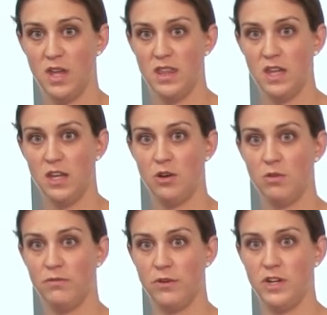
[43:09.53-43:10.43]
I think
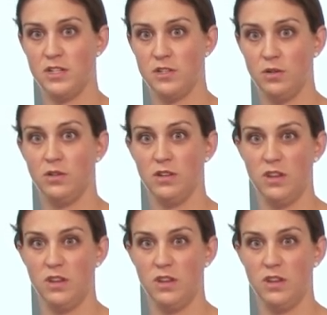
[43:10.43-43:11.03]
you're referring to